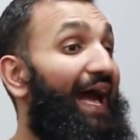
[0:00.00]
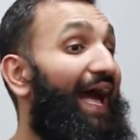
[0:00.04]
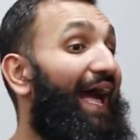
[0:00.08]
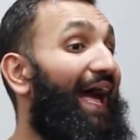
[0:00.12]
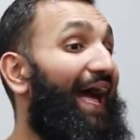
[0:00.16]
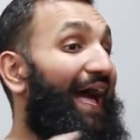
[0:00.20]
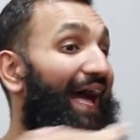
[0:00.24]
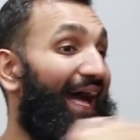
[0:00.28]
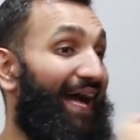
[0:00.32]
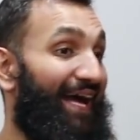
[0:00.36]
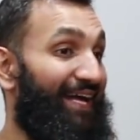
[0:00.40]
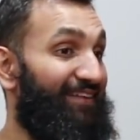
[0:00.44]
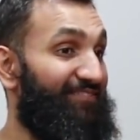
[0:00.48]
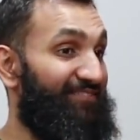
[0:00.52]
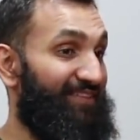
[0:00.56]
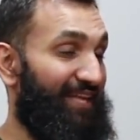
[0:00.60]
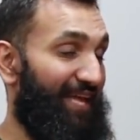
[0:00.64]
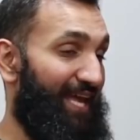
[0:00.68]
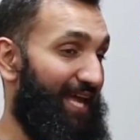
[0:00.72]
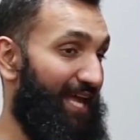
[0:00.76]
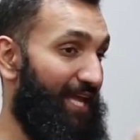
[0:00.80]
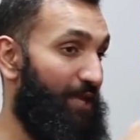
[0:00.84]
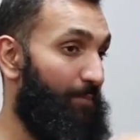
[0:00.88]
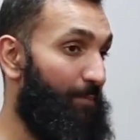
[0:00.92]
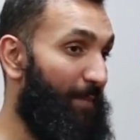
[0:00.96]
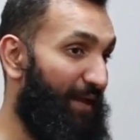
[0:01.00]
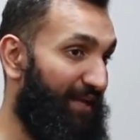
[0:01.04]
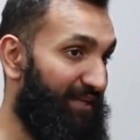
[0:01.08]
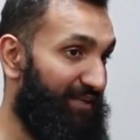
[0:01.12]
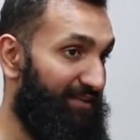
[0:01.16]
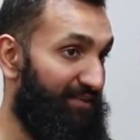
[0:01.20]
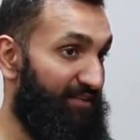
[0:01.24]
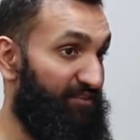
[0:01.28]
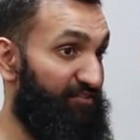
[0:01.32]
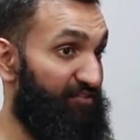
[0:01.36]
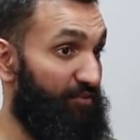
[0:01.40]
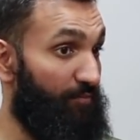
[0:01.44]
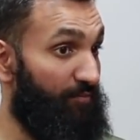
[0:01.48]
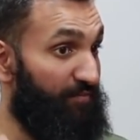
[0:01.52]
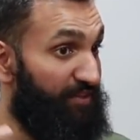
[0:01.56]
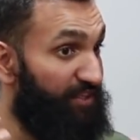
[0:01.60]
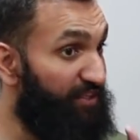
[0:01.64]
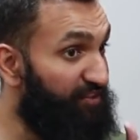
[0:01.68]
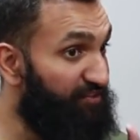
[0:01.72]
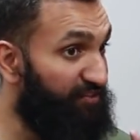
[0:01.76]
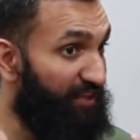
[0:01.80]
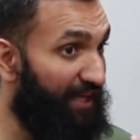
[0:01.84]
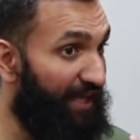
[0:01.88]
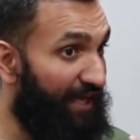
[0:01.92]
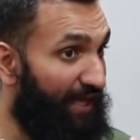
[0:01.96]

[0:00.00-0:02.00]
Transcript: has a mechanism. This